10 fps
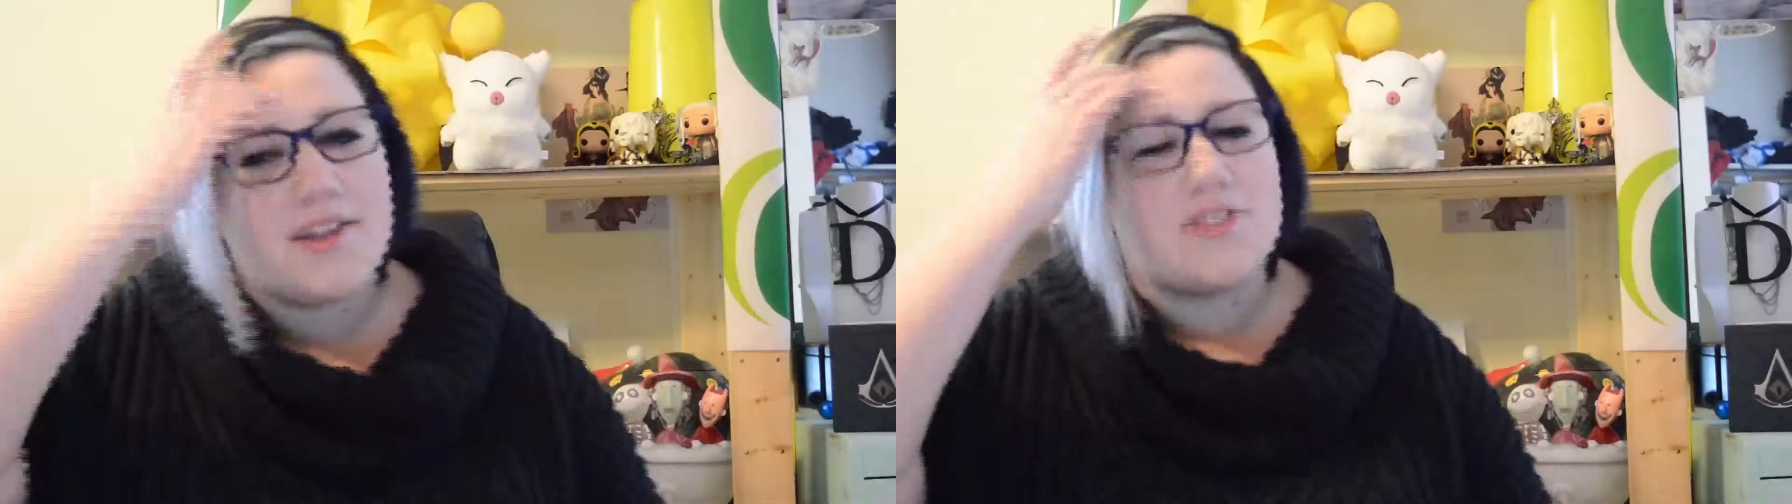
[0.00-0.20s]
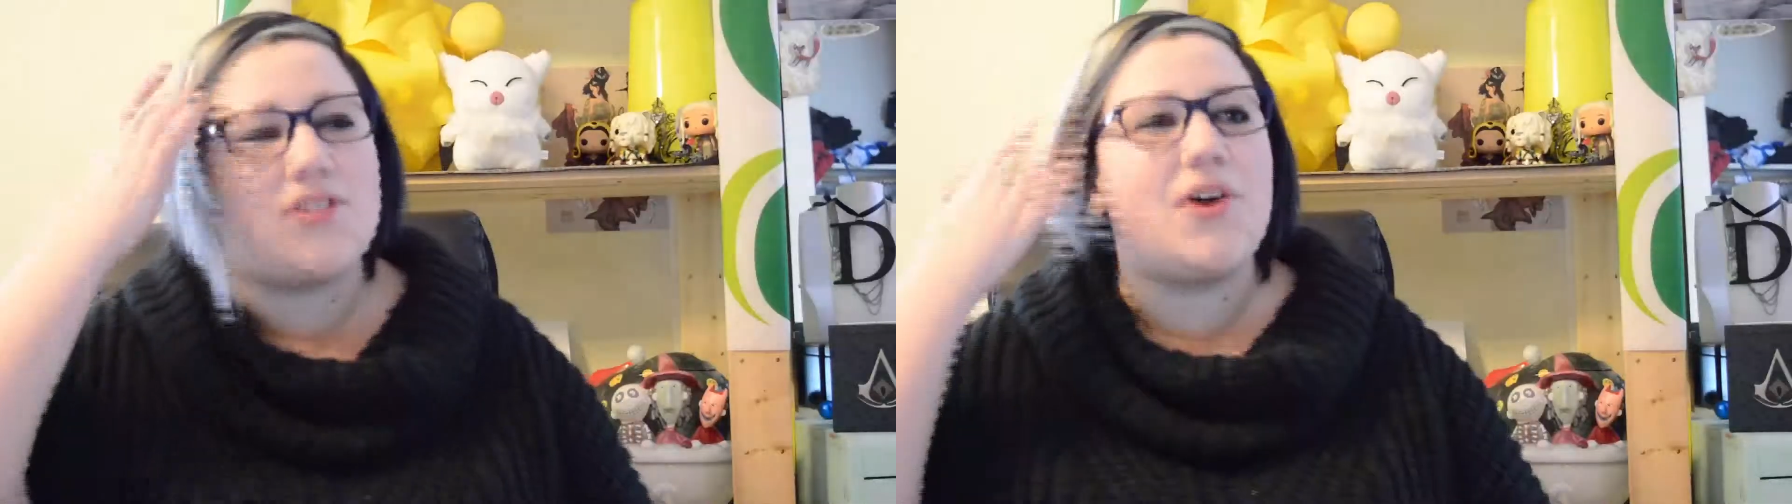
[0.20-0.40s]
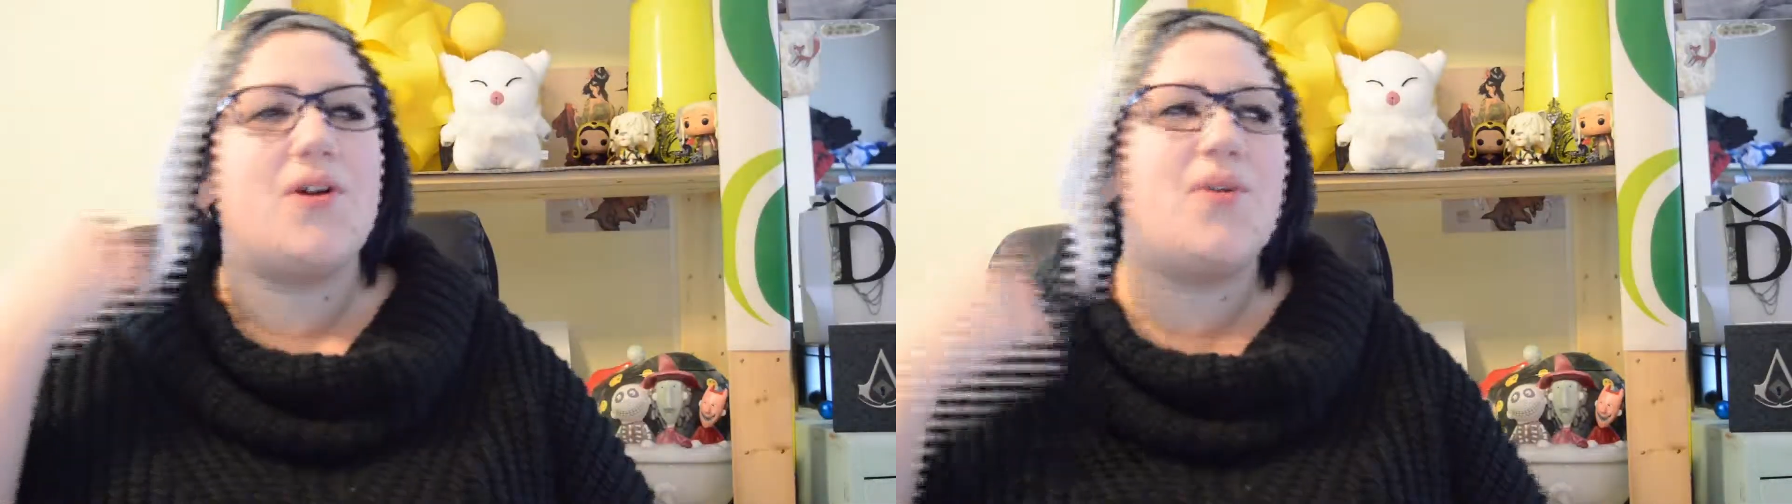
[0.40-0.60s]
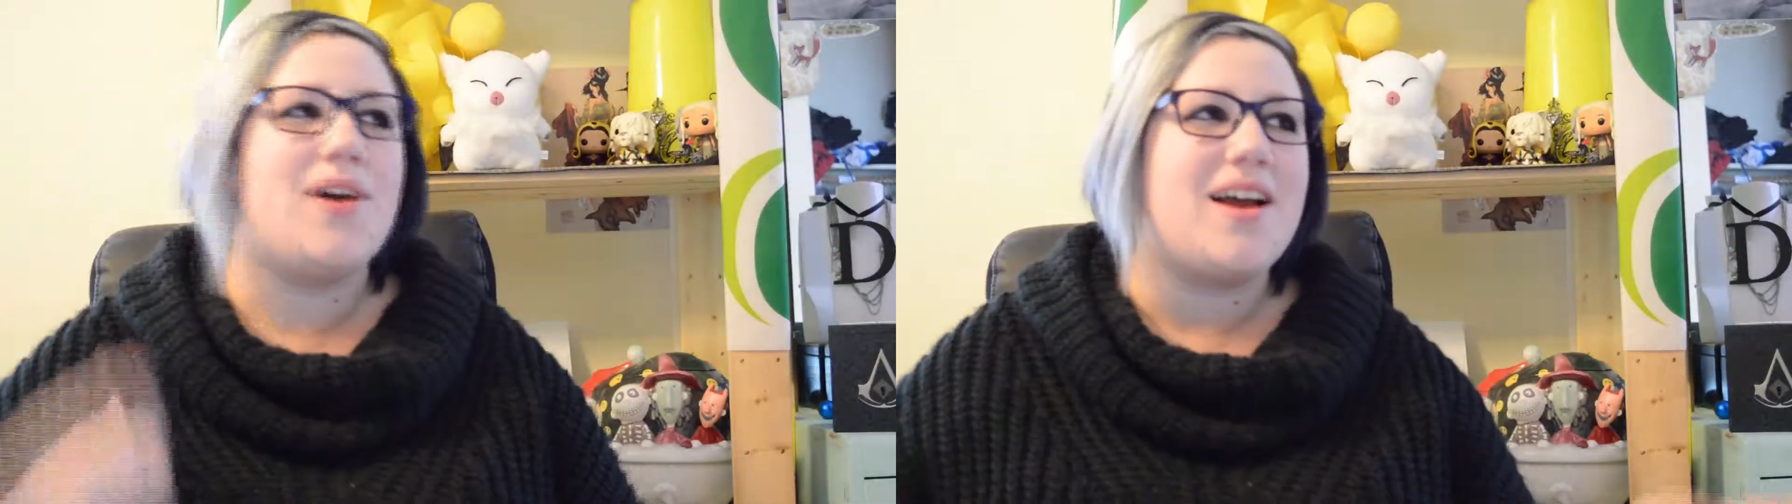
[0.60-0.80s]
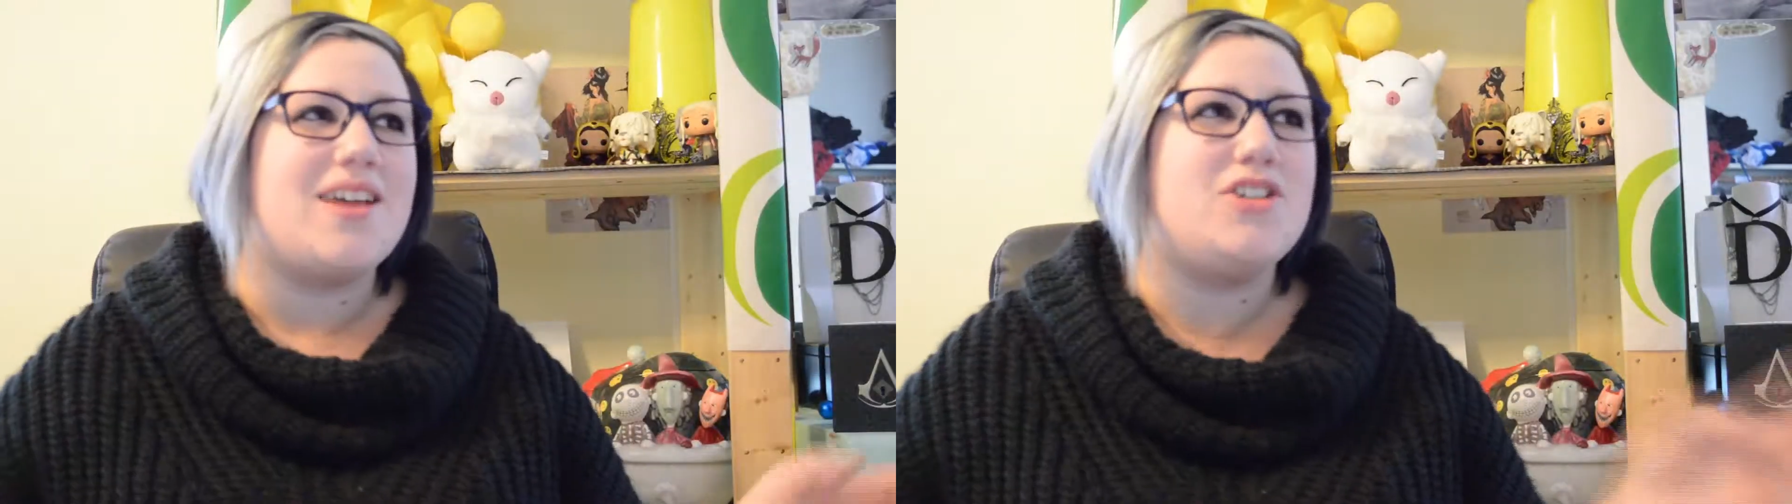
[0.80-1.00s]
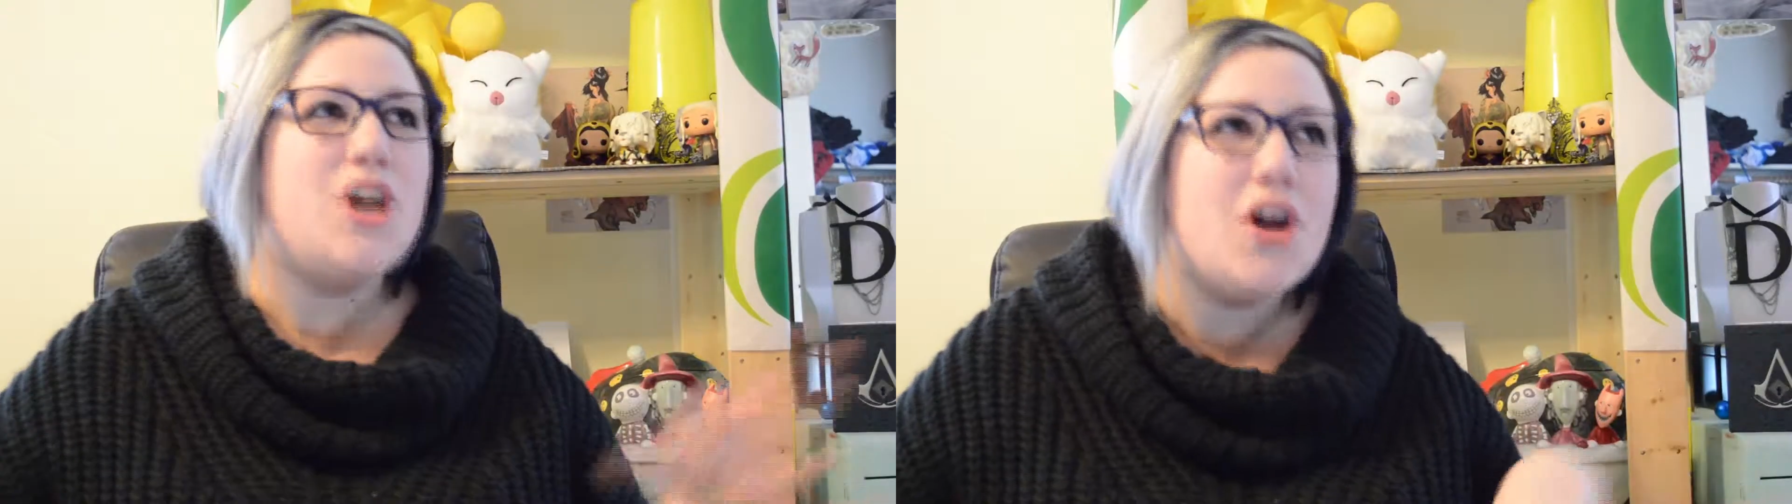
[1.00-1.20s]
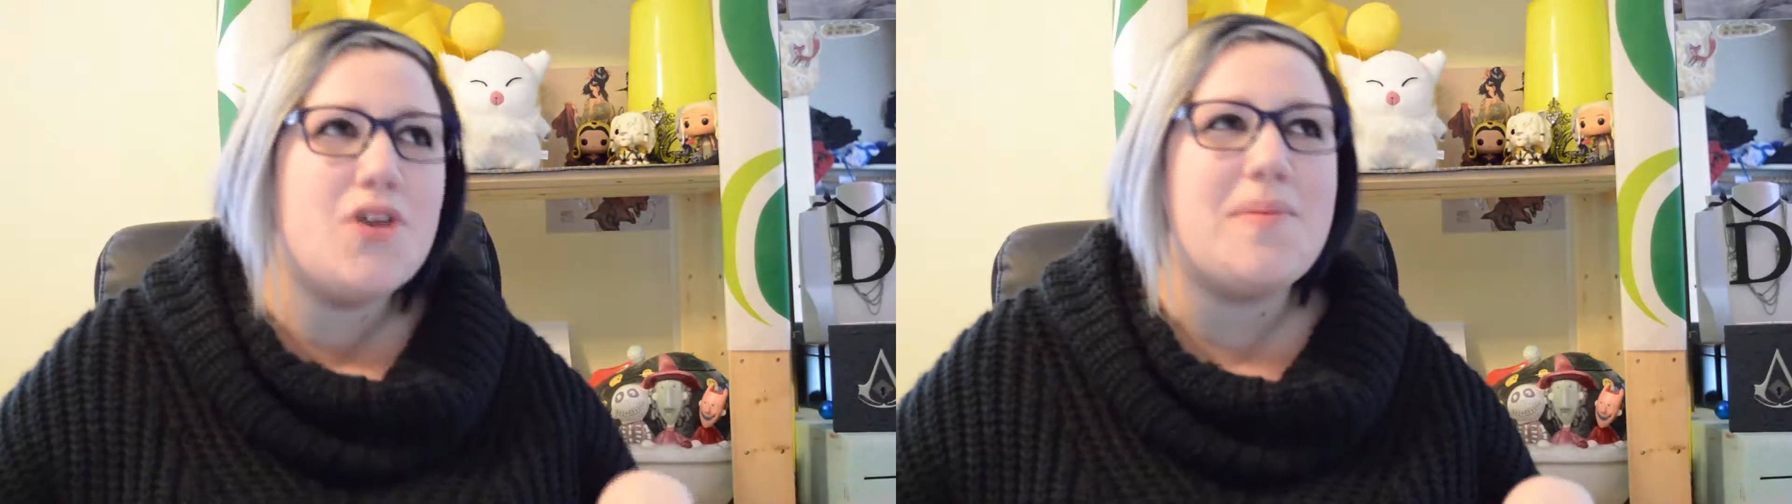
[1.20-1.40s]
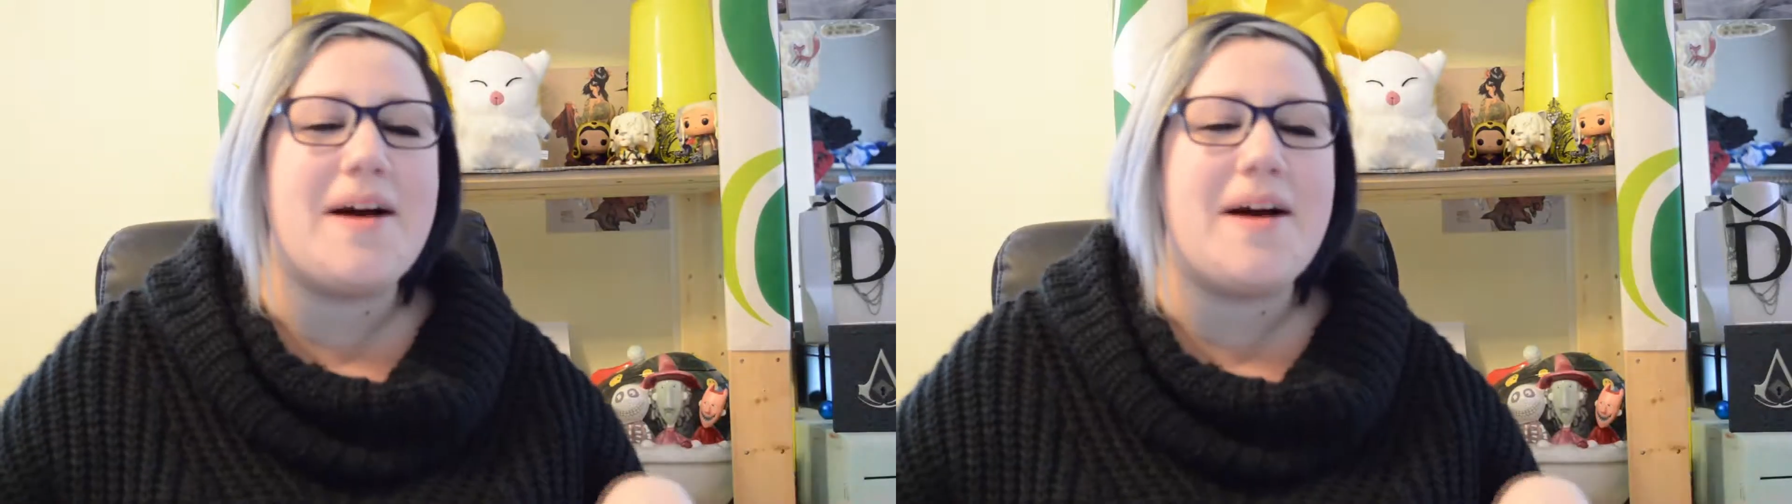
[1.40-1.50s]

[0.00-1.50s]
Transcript: So, 2